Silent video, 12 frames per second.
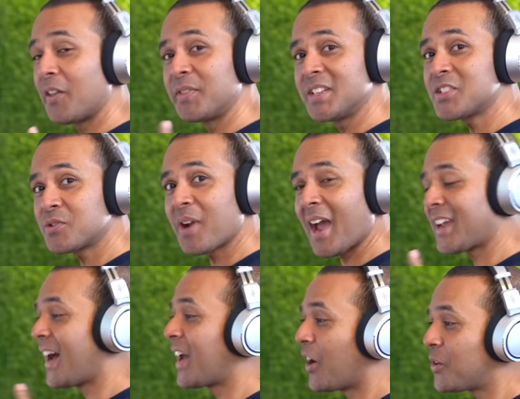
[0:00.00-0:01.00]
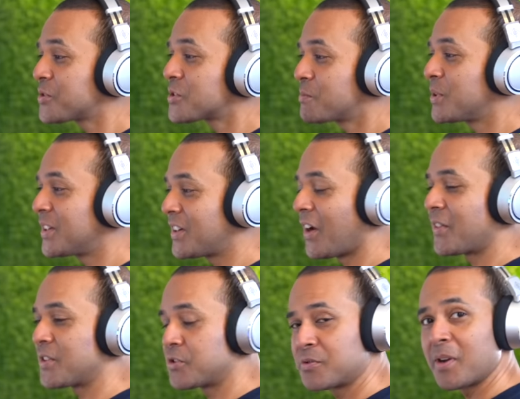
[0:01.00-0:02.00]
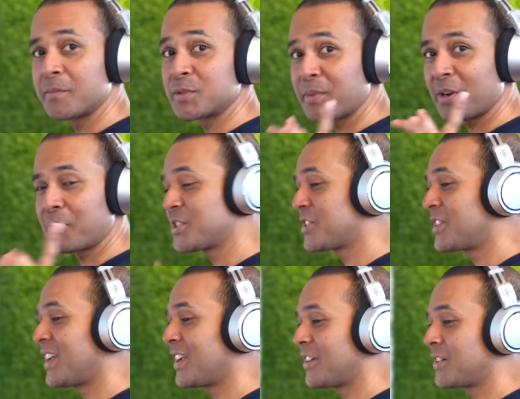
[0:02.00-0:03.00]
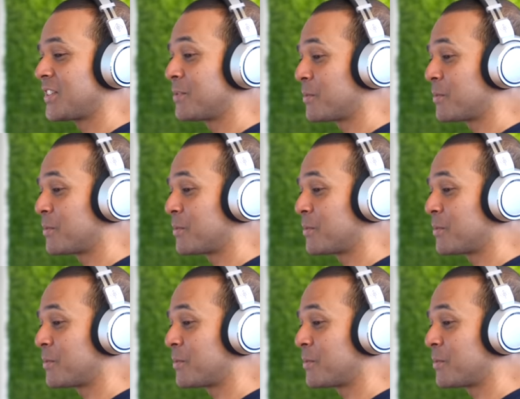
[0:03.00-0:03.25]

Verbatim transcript: On this track, I also put it on the drums, but I want you to hear the